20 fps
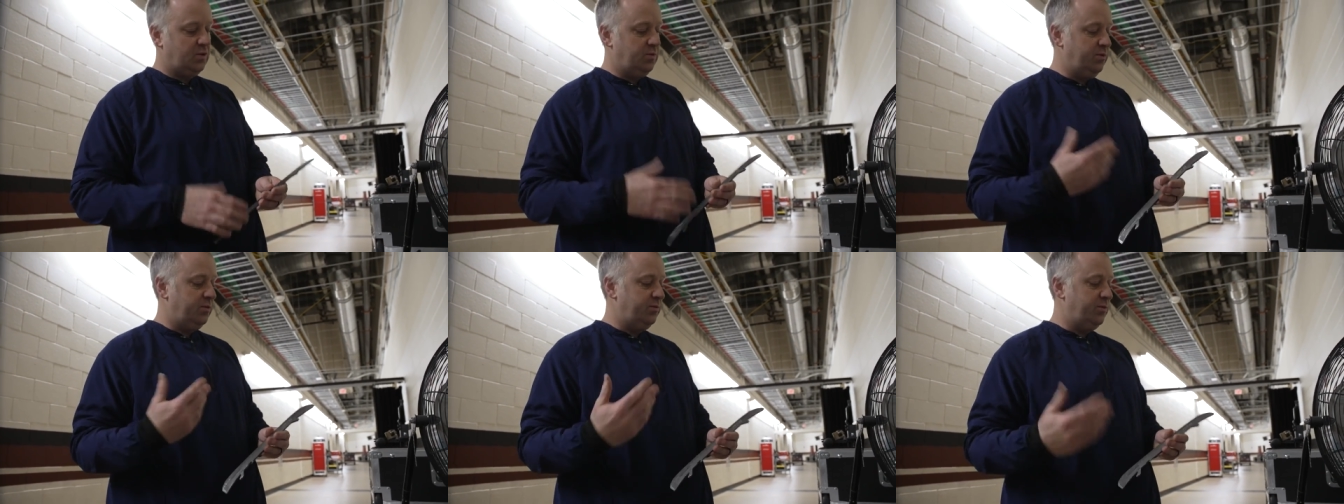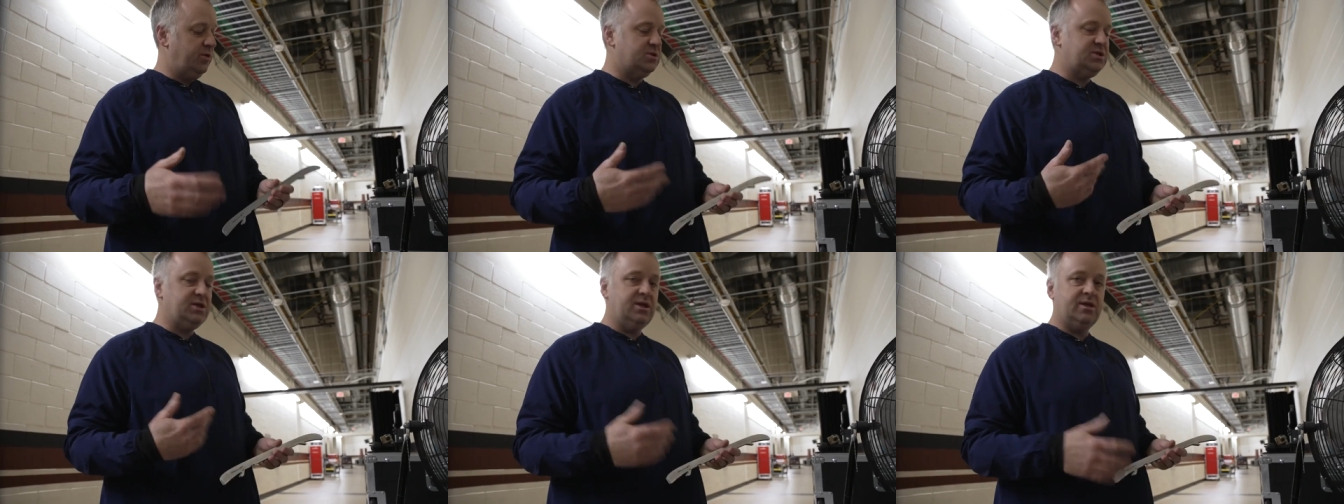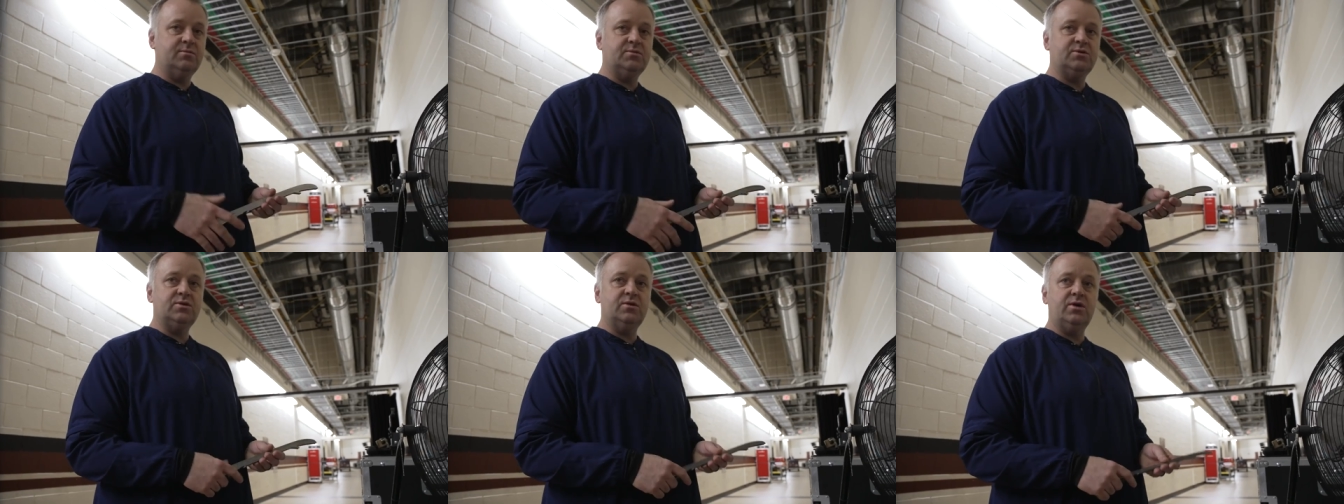We rotate
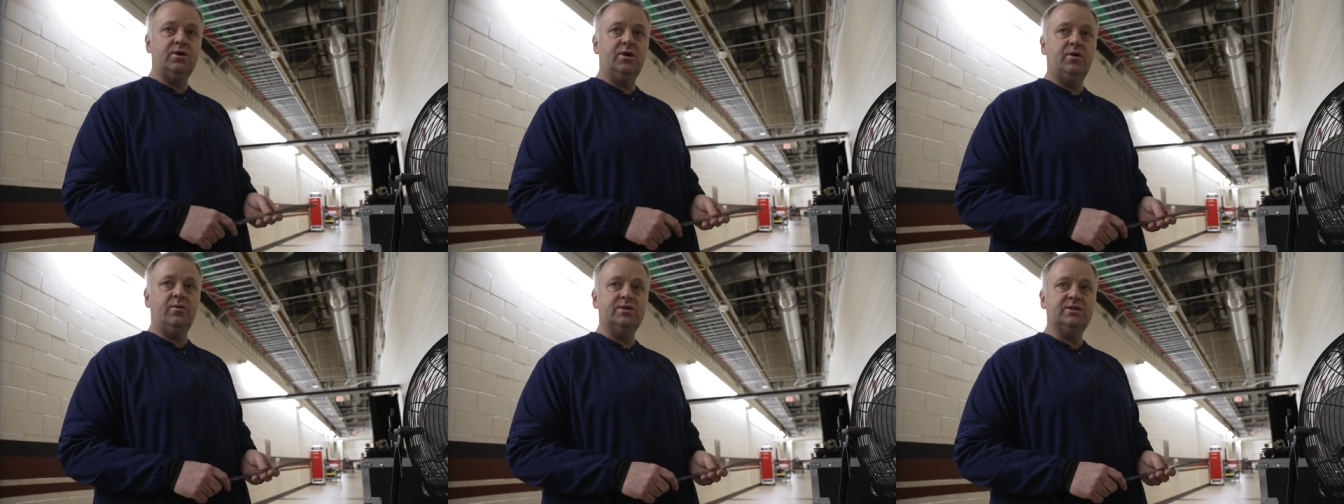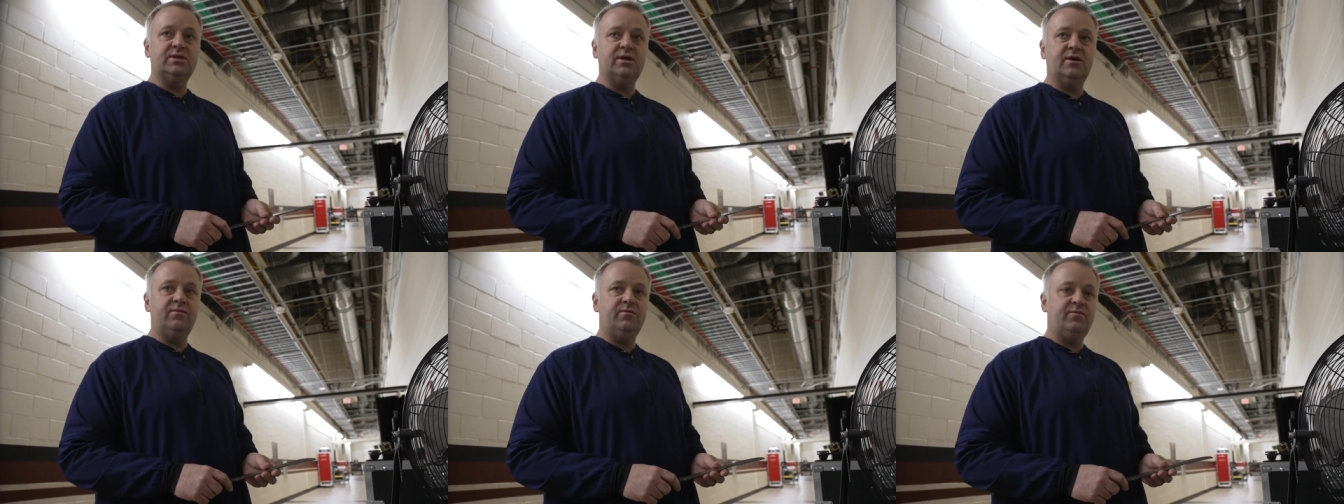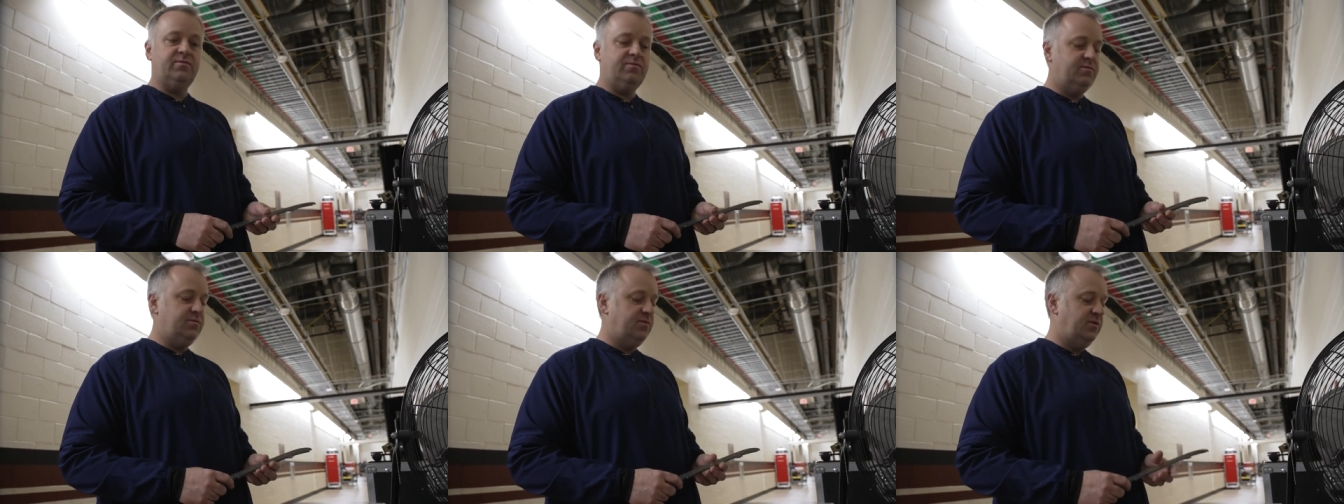them so they always have
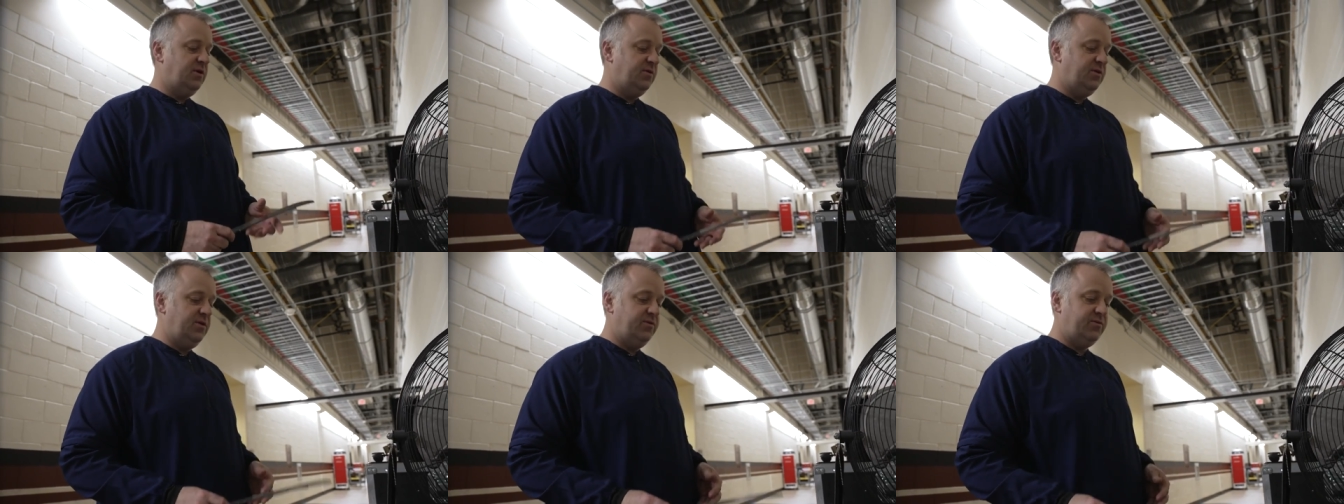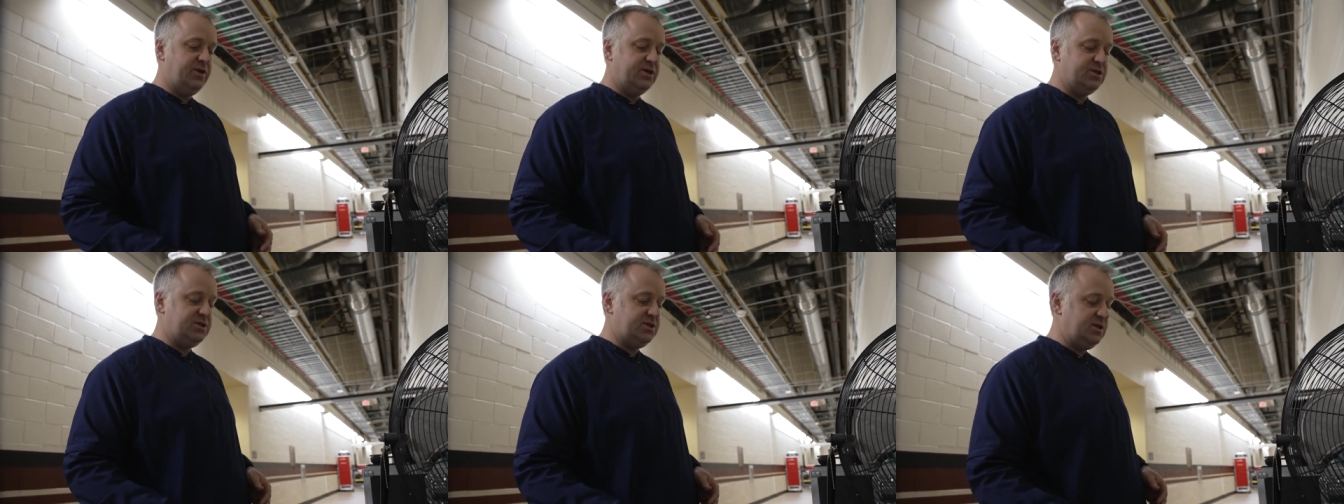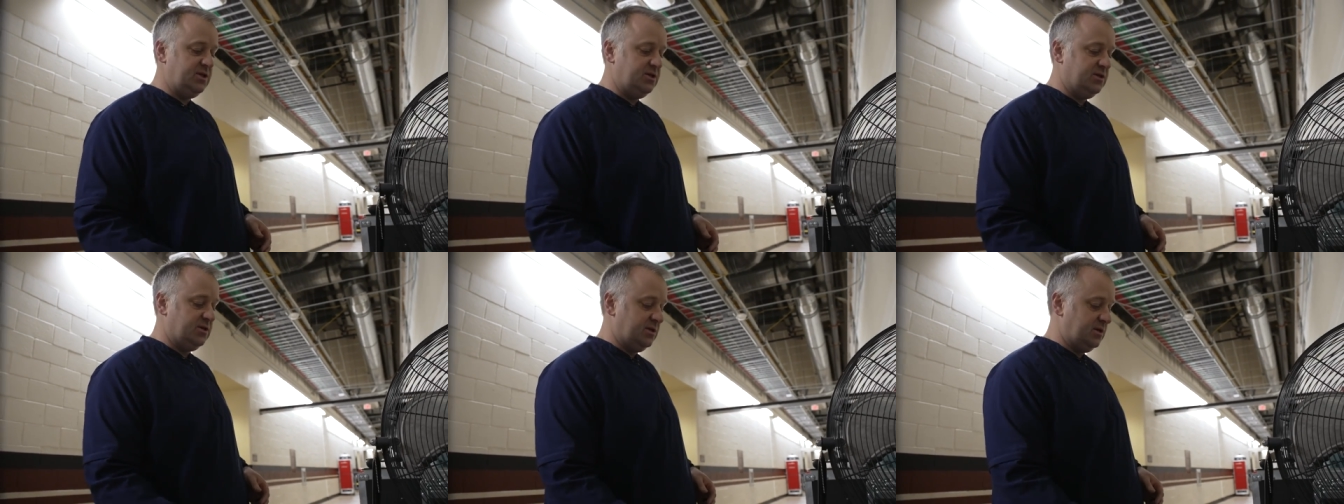fresh
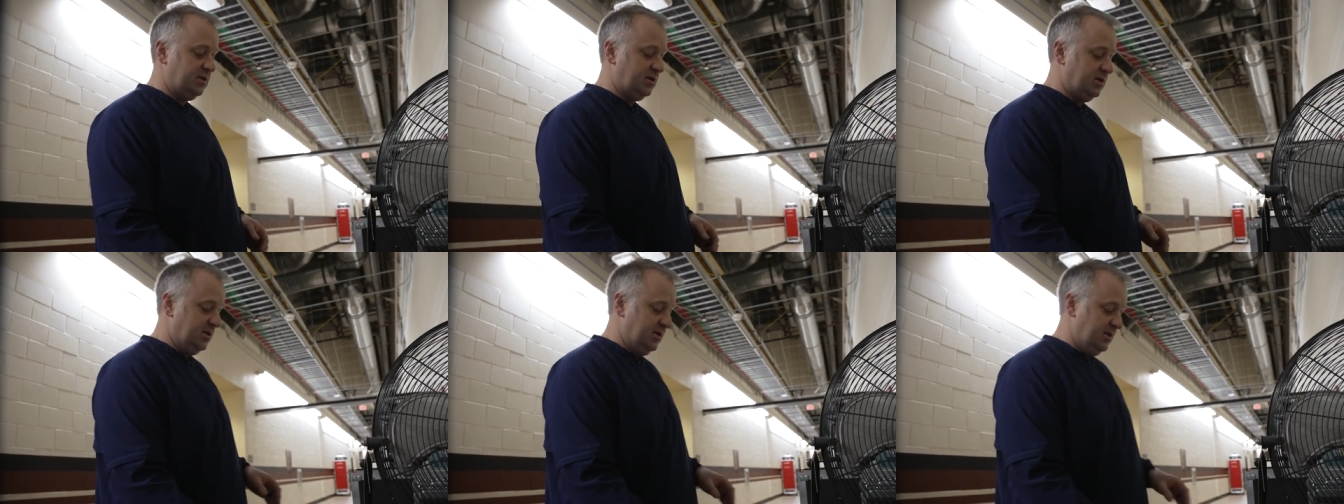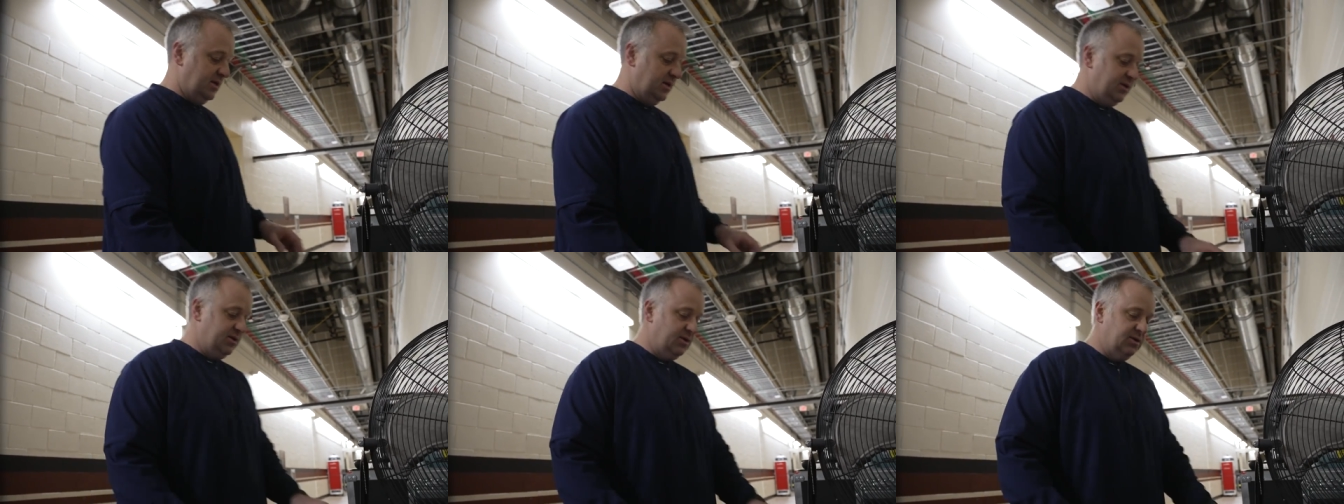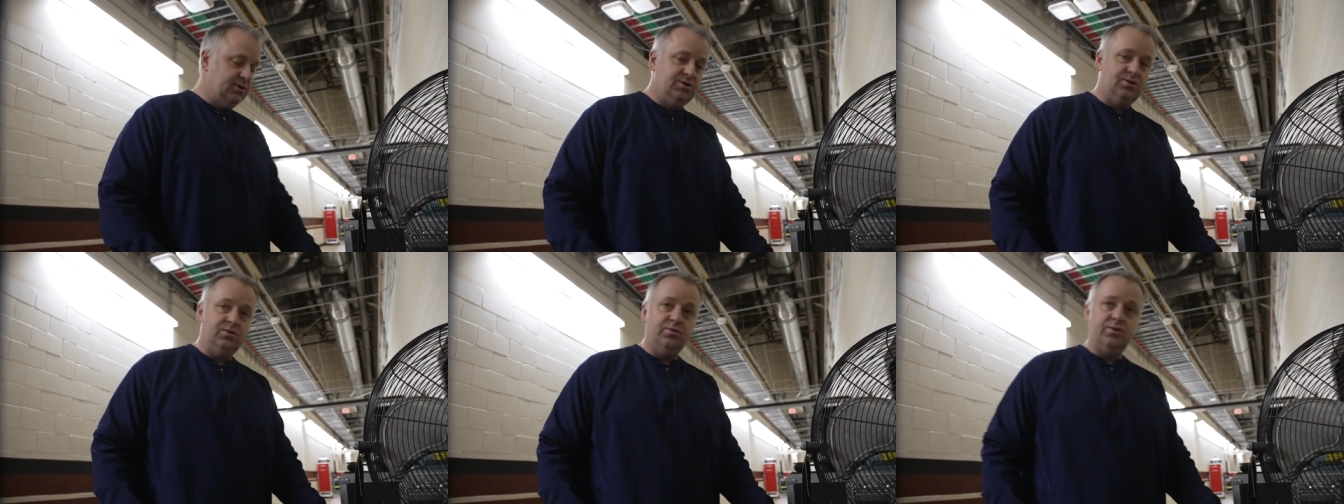steel
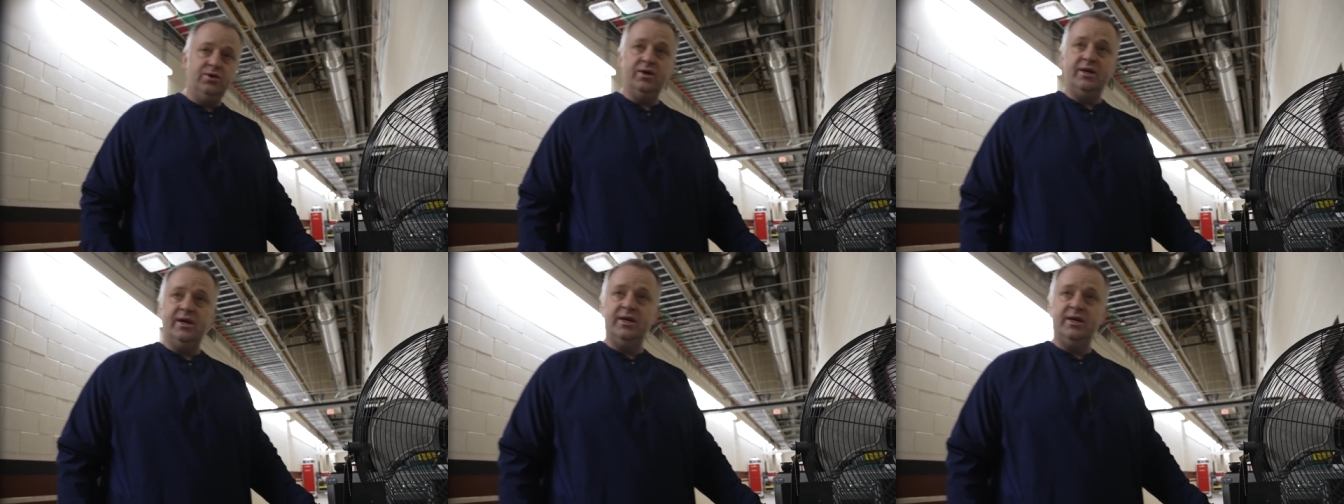and two good